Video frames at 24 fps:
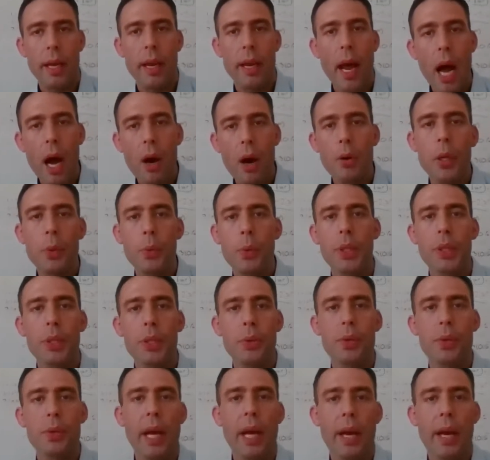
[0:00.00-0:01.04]
And how can we
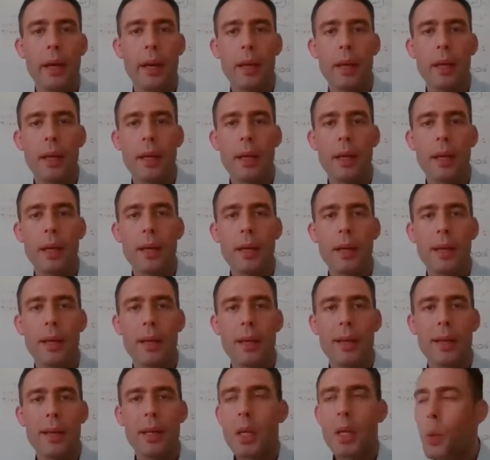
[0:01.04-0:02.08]
do that?
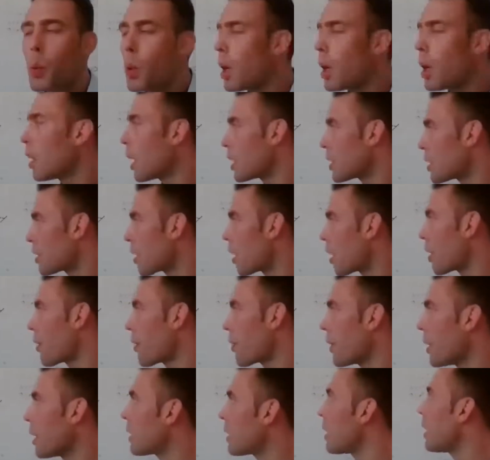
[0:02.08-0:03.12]
Well, I
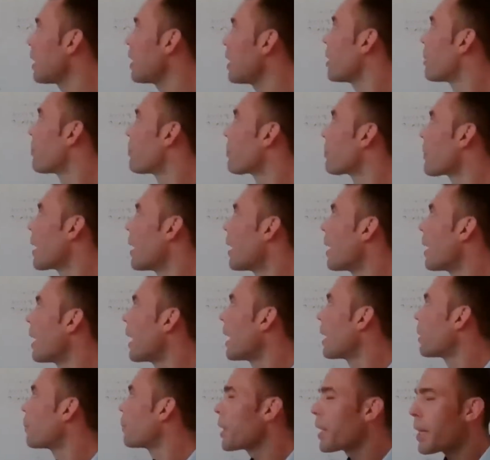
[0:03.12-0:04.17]
started thinking,
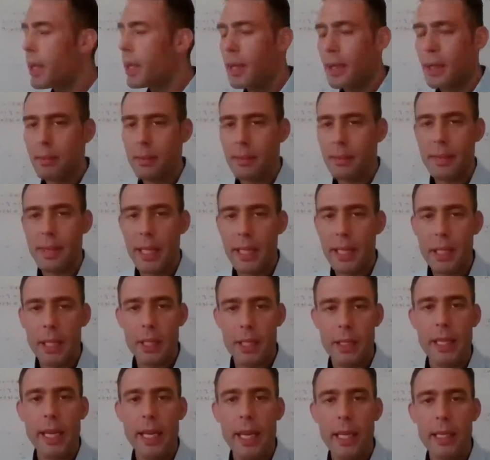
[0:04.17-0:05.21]
and this
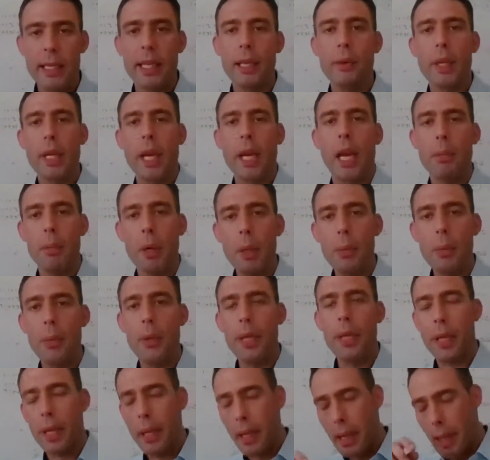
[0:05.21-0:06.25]
is the idea we came up
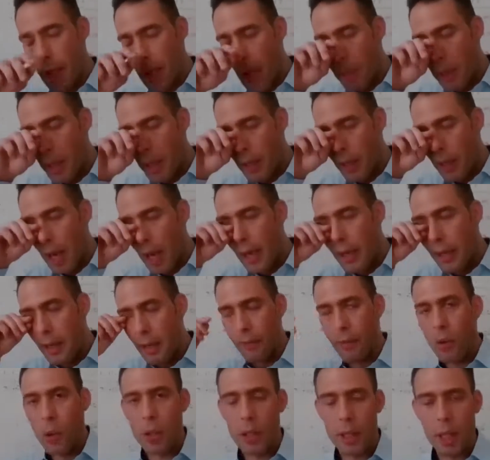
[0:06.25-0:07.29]
with. I mean,
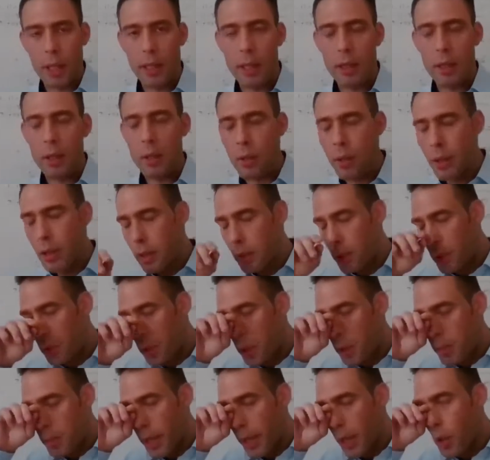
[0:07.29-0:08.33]
of course, I didn't do
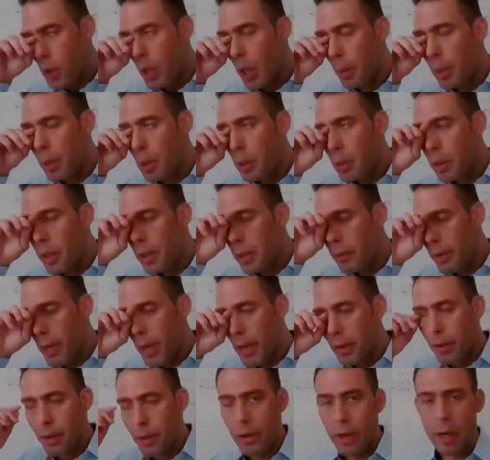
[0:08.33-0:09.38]
this my own. I've been looking
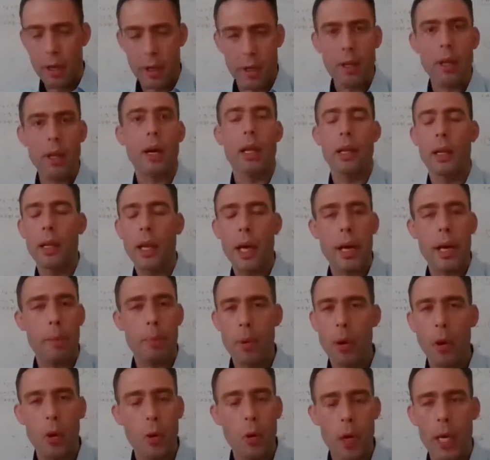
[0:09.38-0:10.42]
around on a lot
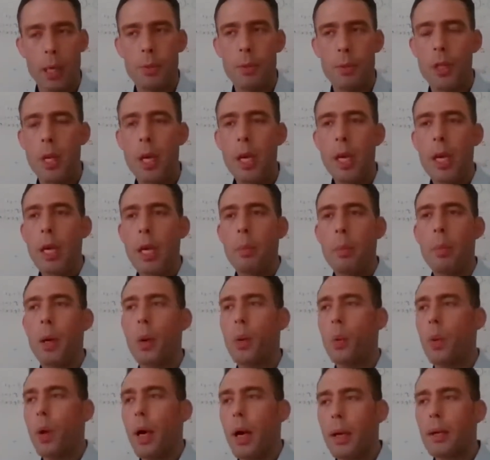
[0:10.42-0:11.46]
of programs.
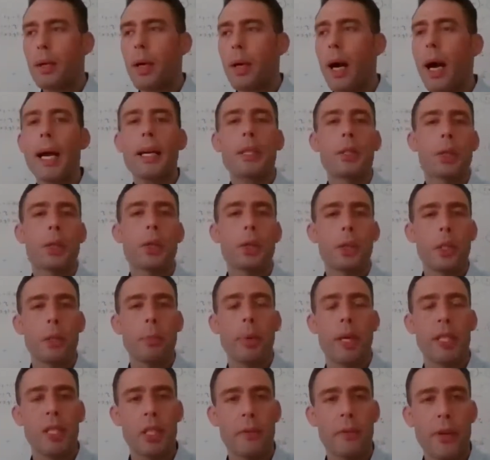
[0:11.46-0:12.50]
Well, I took the
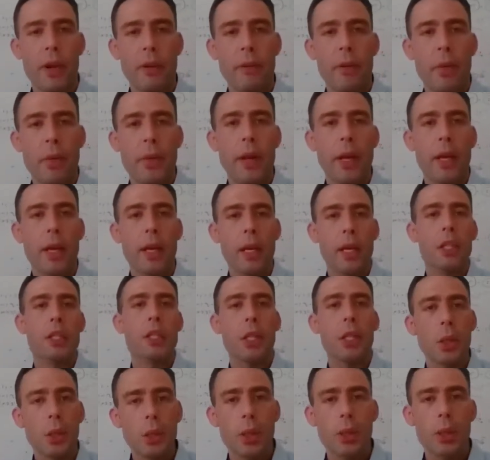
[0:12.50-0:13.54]
best of everything and
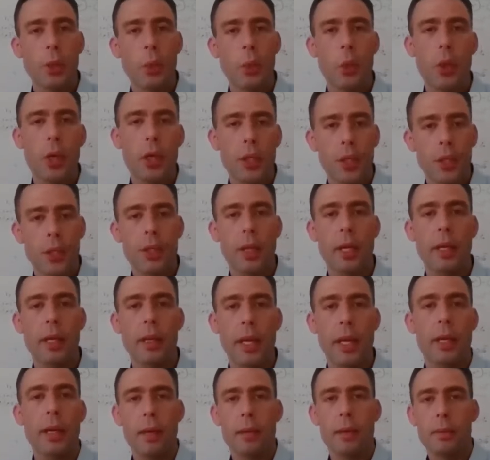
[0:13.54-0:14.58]
excluded the worst, and
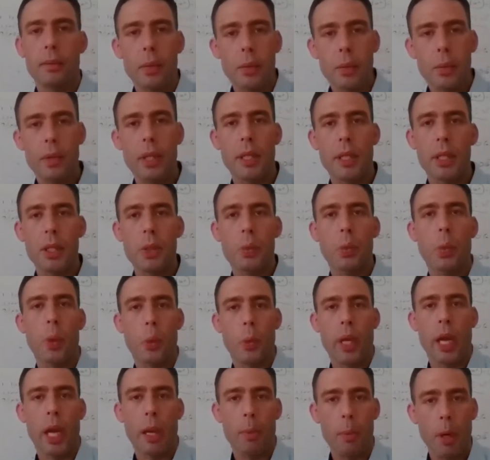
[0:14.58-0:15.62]
then this is
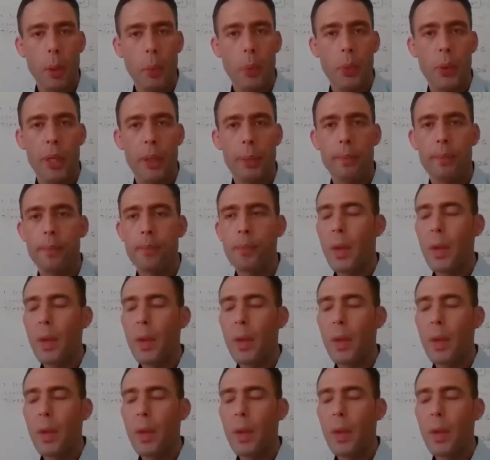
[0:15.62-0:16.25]
what we came up with.